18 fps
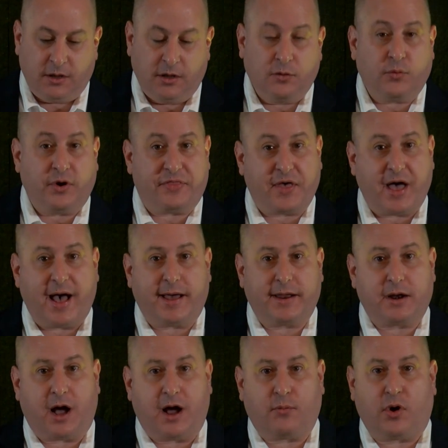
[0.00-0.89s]
With
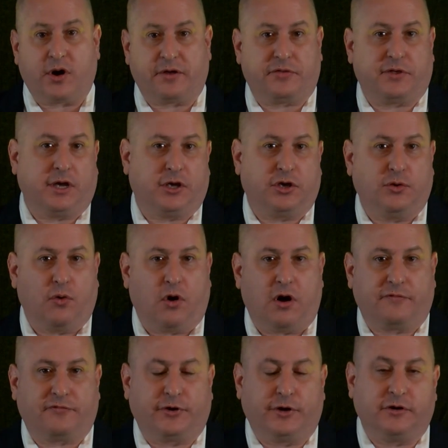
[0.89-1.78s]
that, I want to thank you
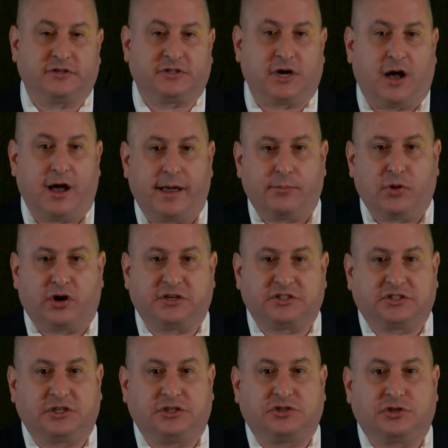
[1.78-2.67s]
all for your time on a
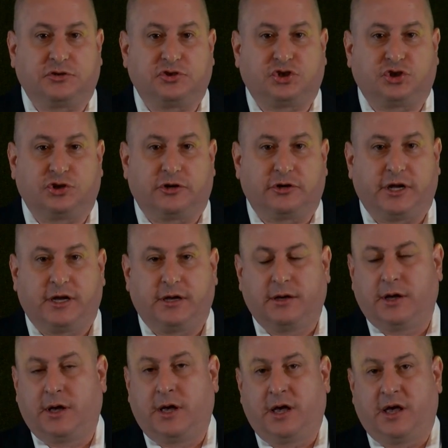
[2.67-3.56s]
CISO's journey.
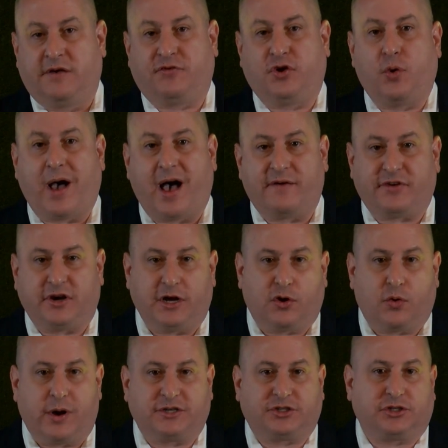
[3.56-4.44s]
If you have any
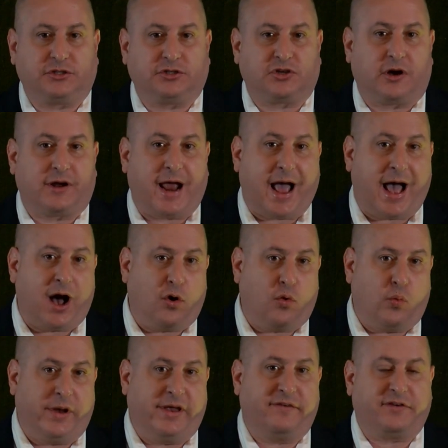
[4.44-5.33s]
questions on how
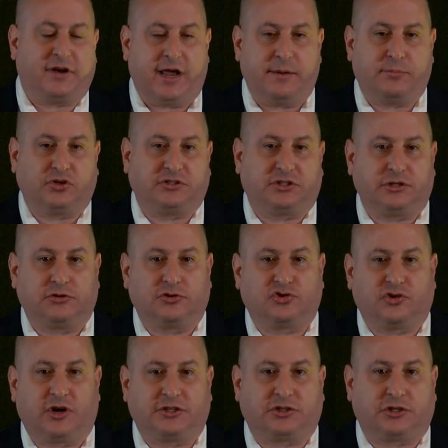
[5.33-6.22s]
we've enabled Zero
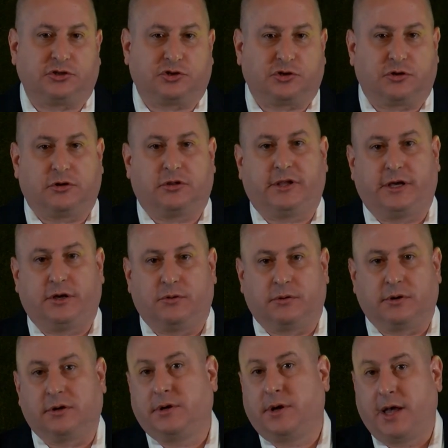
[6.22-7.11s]
Trust internally
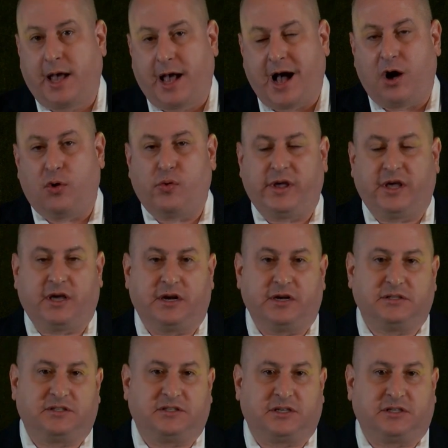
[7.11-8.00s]
or how we can
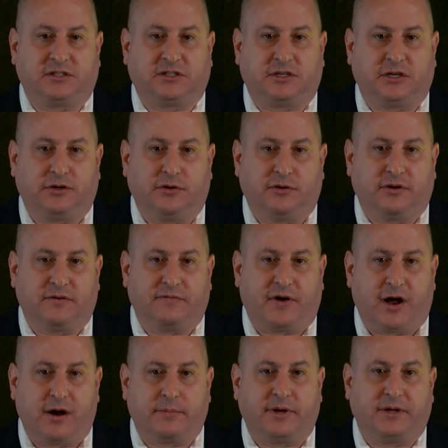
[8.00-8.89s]
assist in your
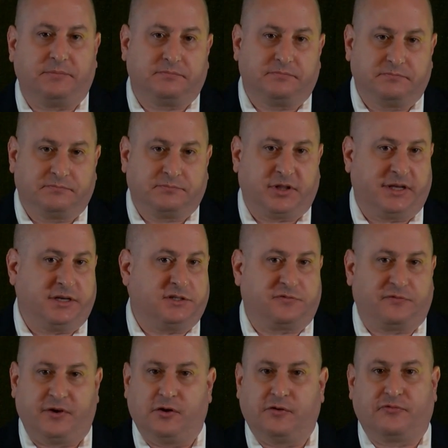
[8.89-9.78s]
environment,
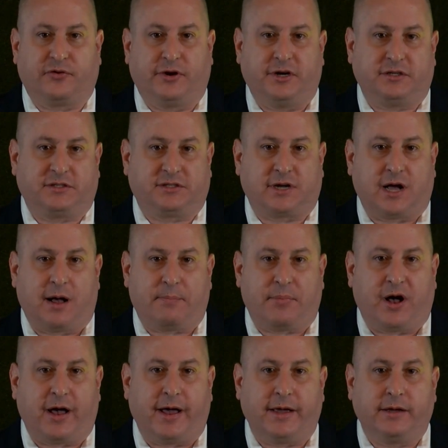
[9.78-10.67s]
please feel free to stop
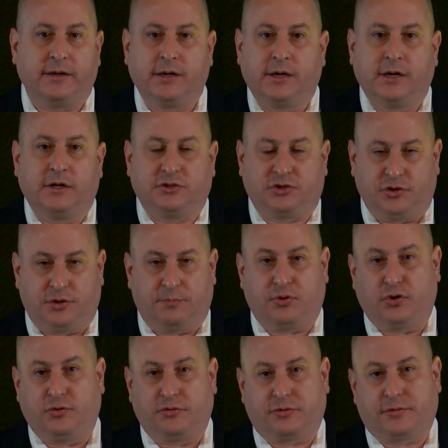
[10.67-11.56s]
by to the
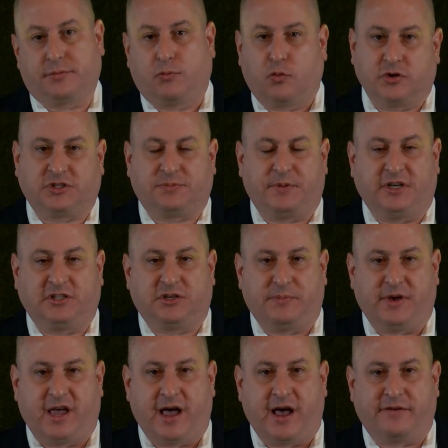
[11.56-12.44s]
booth or speak
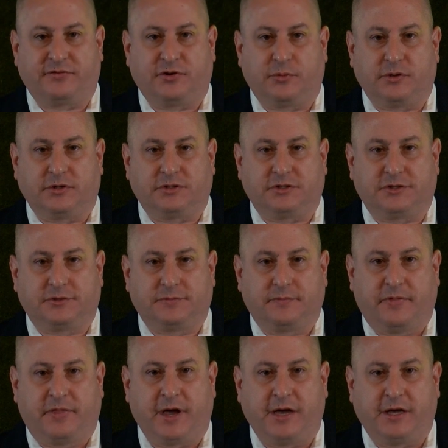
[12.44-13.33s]
to me afterwards.
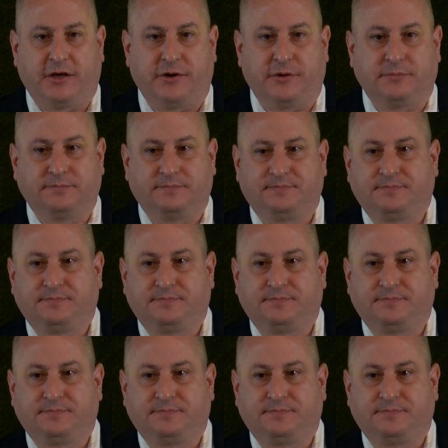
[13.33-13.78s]
Thank you.